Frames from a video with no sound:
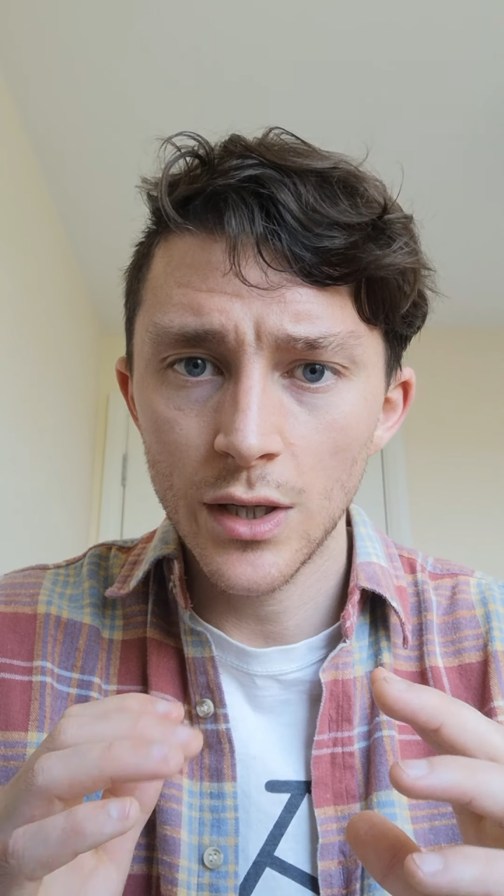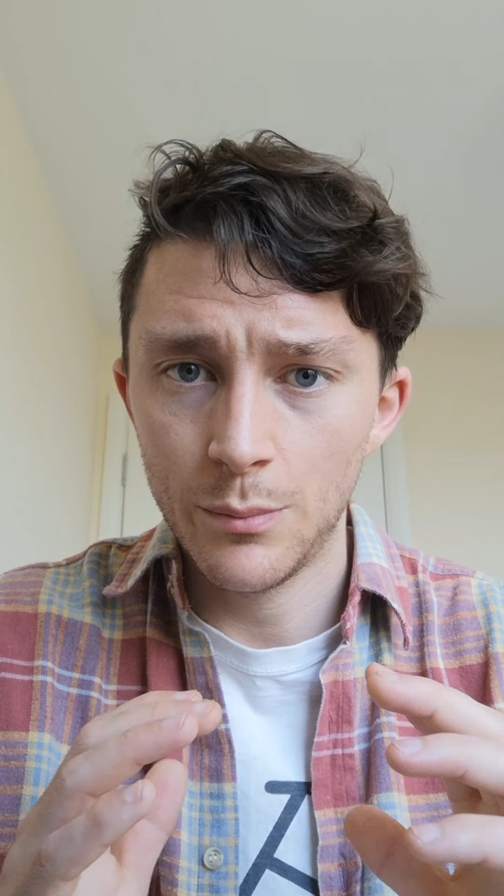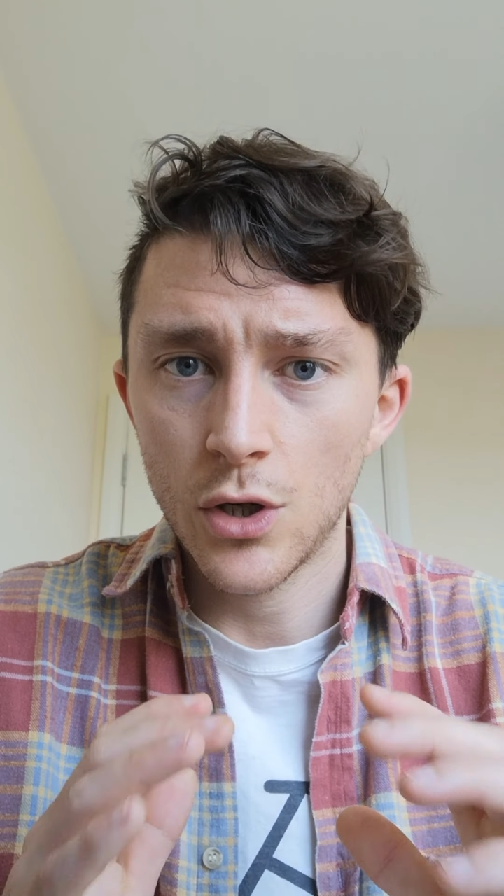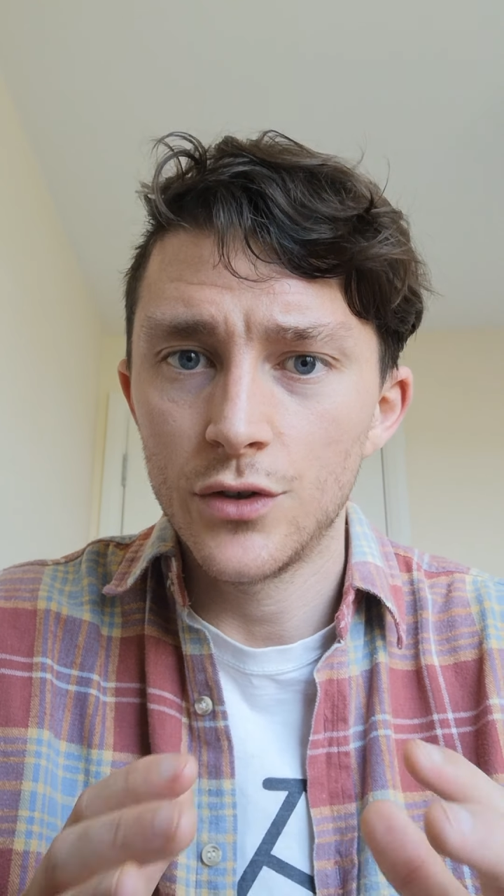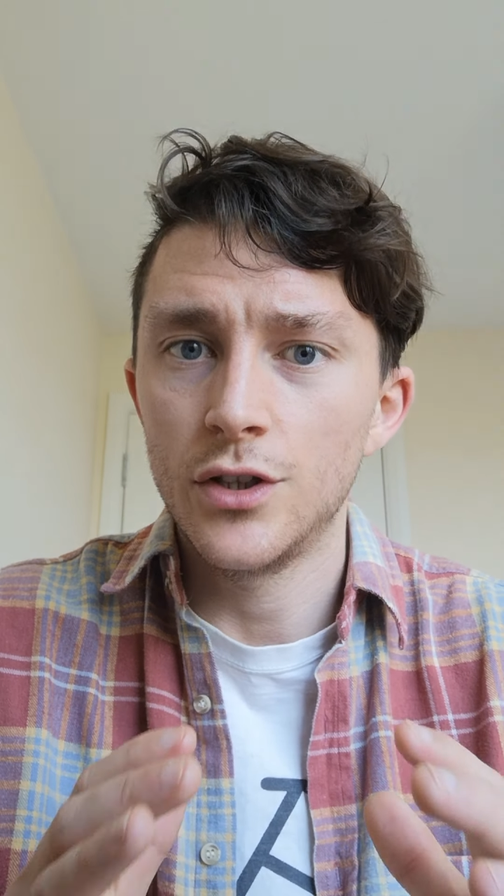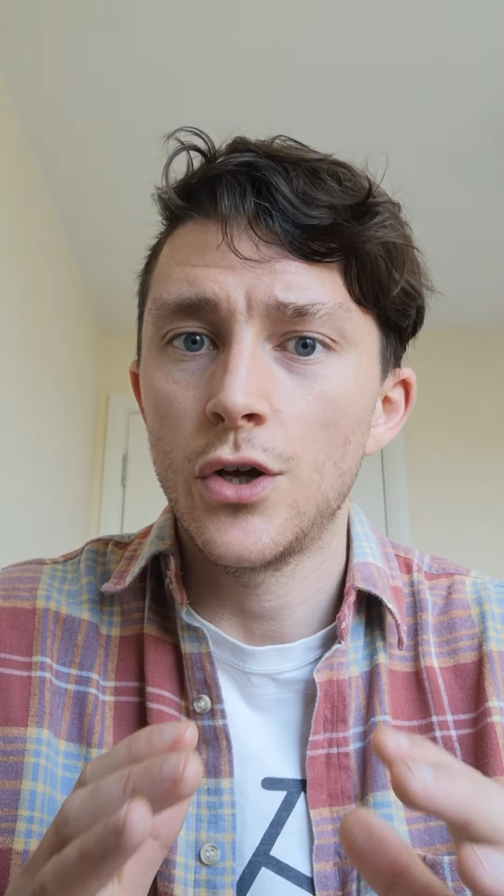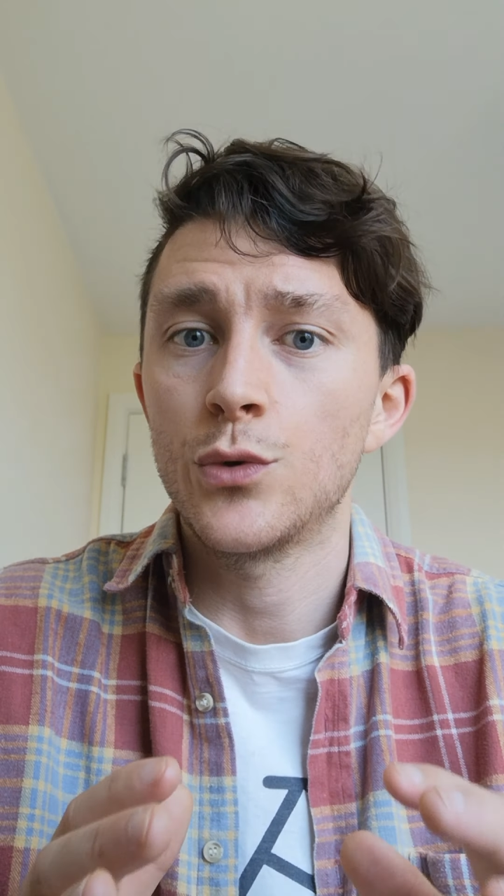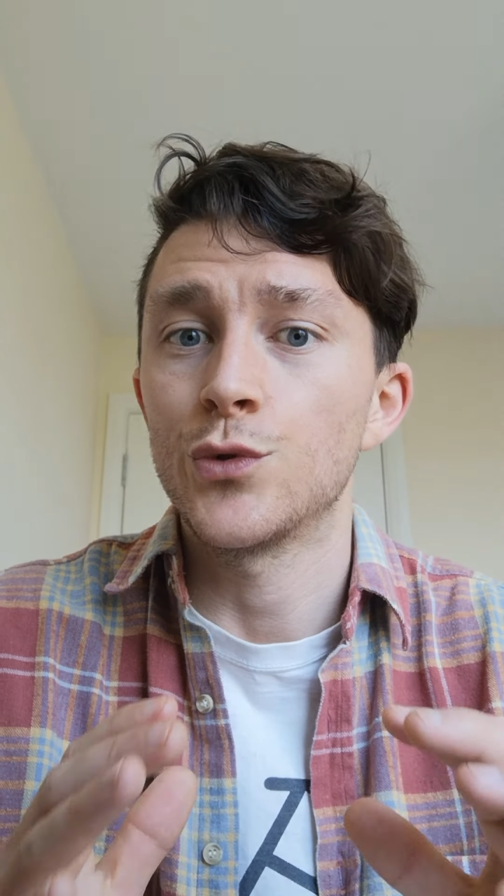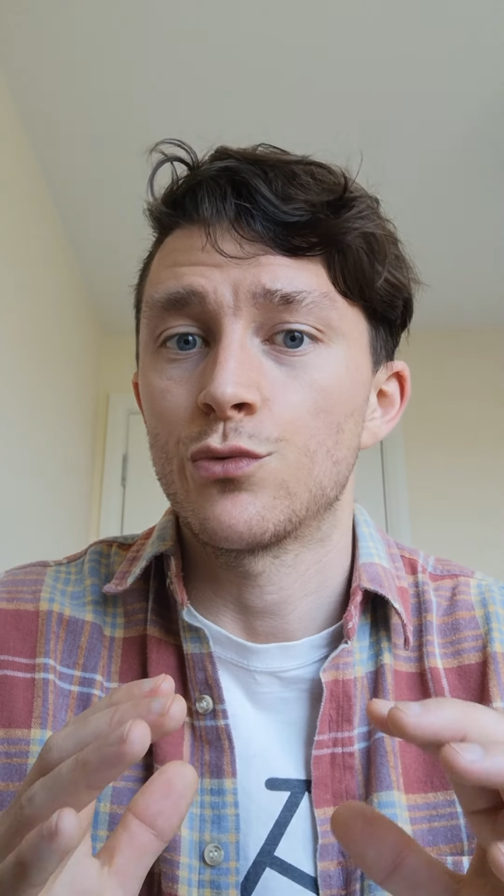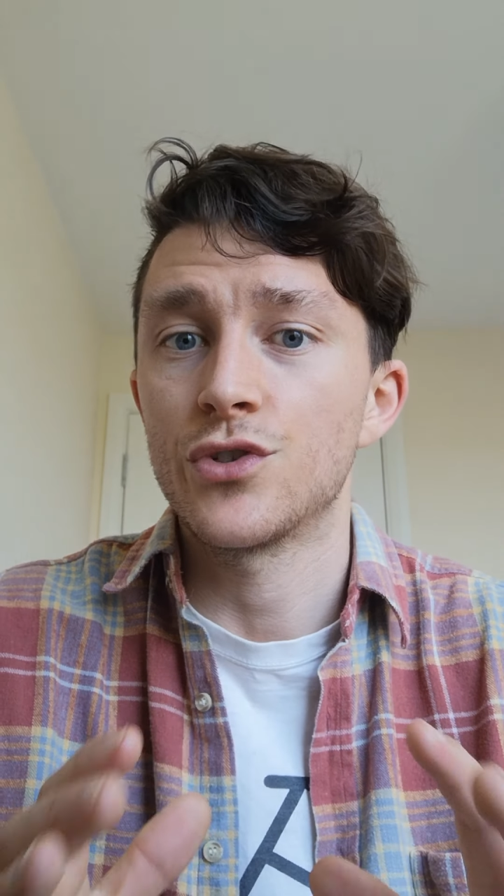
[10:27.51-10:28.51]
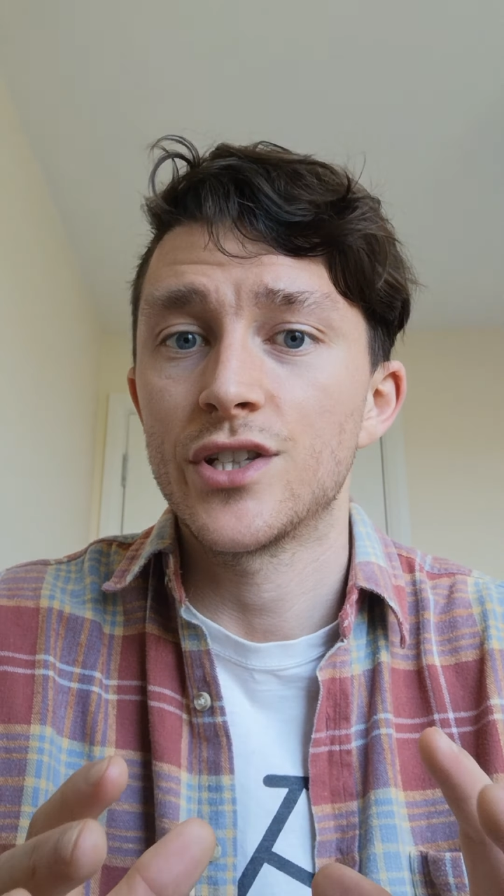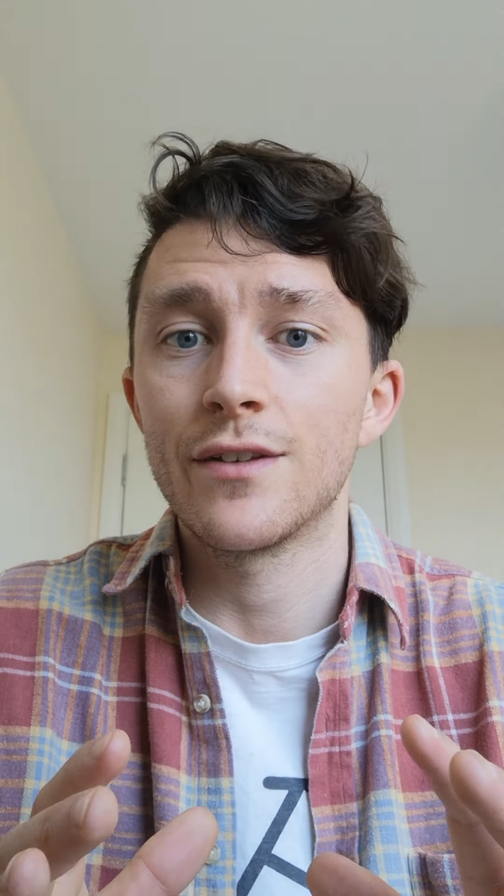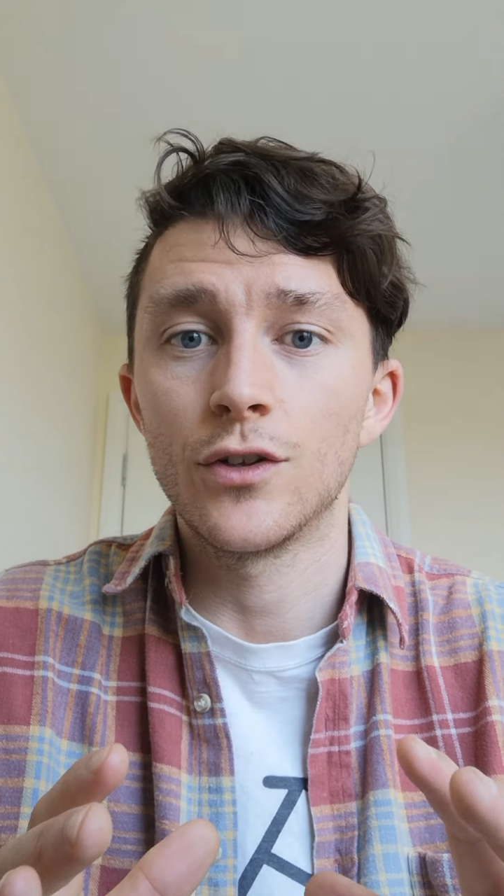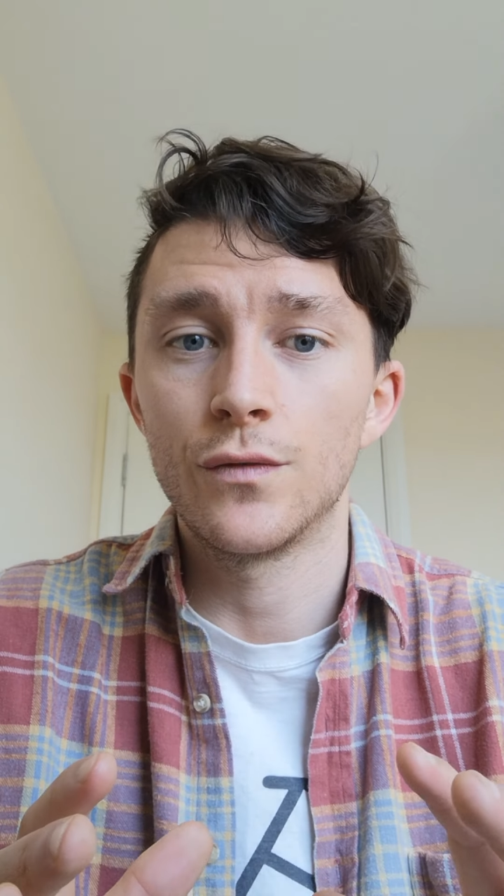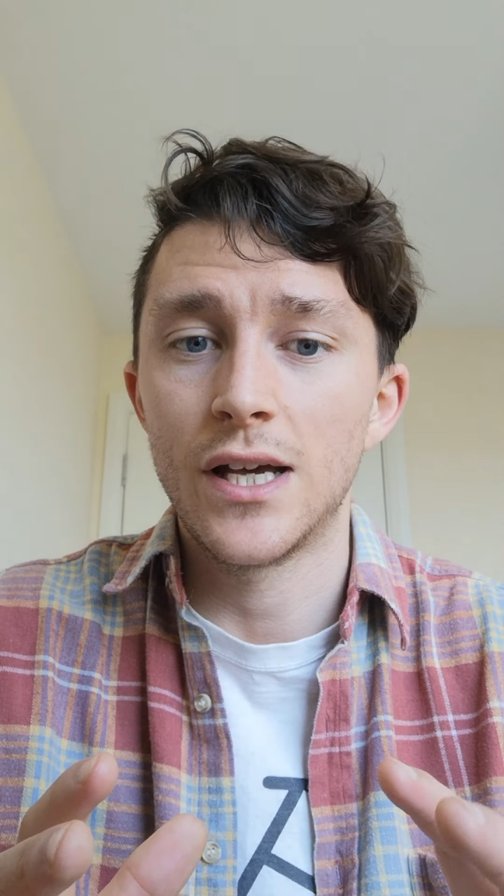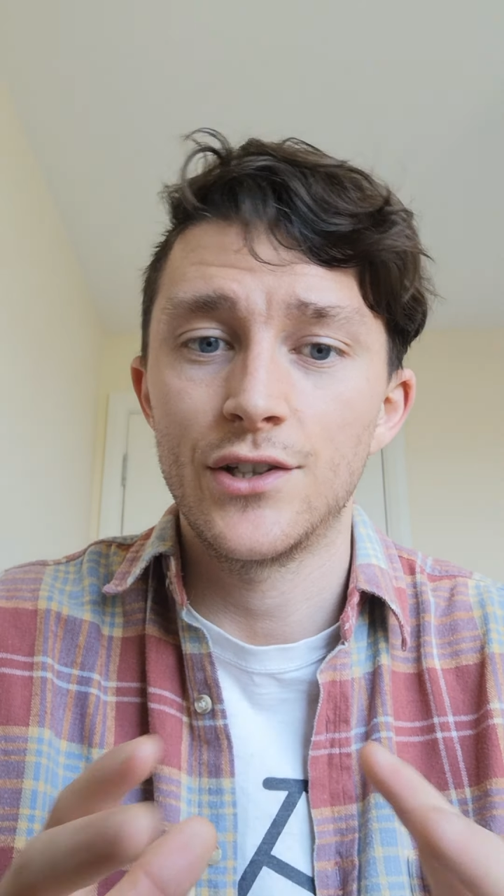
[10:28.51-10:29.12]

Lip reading: But are the locals receiving on that?